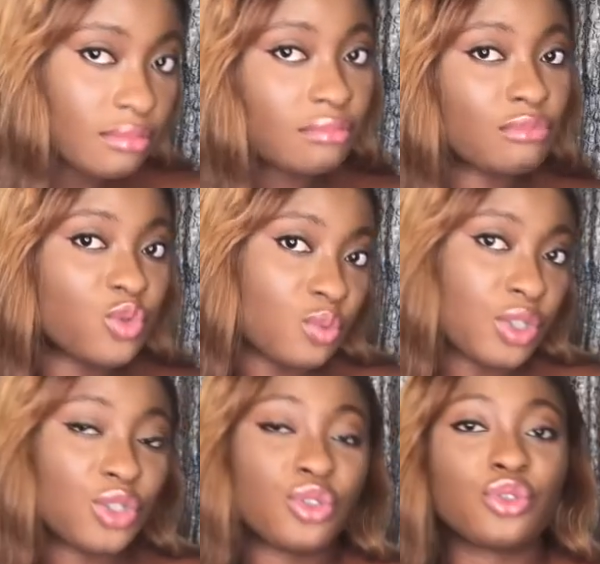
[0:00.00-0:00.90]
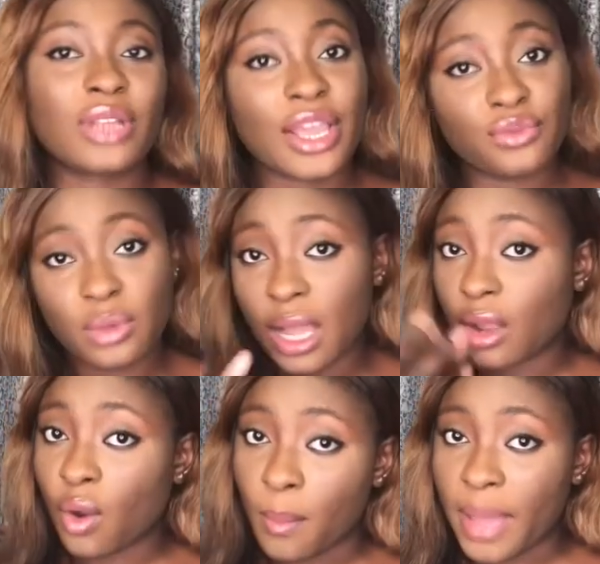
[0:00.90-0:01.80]
to make sure so that you can
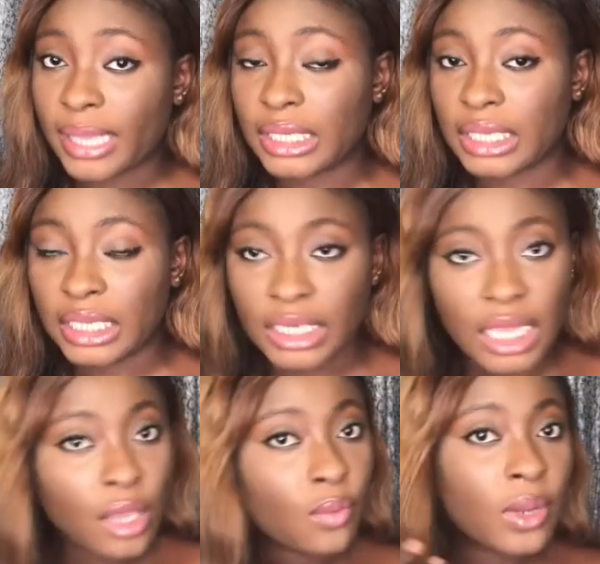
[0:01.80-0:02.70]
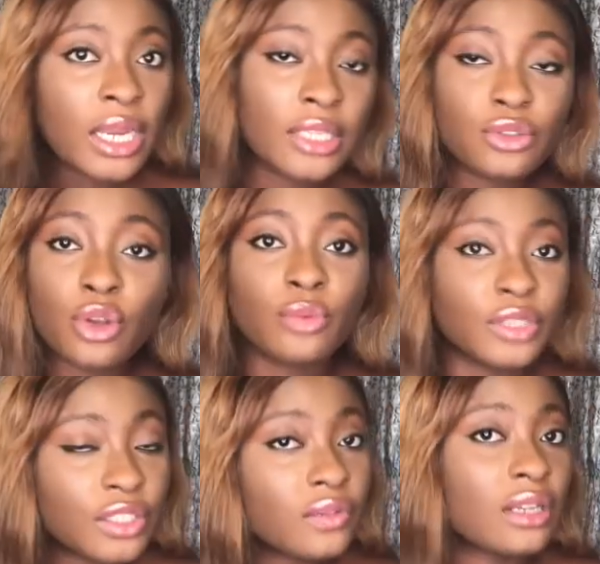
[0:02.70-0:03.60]
come back again. When next you come, they
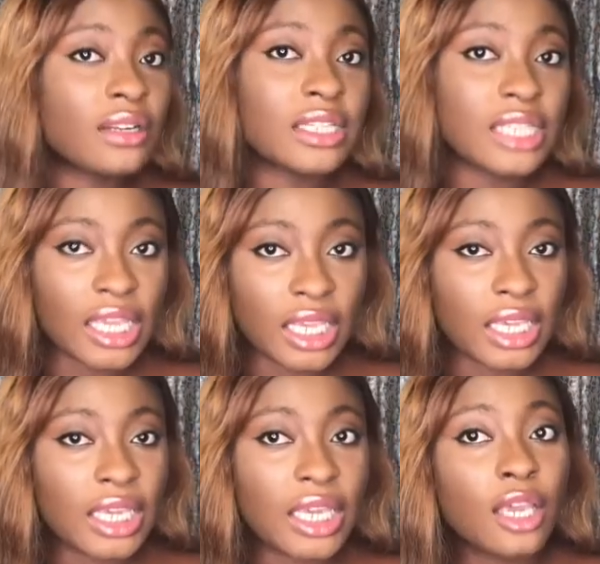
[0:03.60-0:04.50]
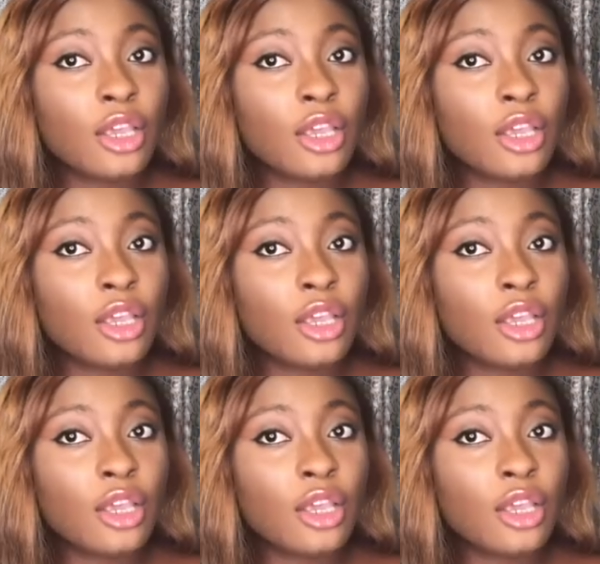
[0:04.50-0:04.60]
give you another 10k.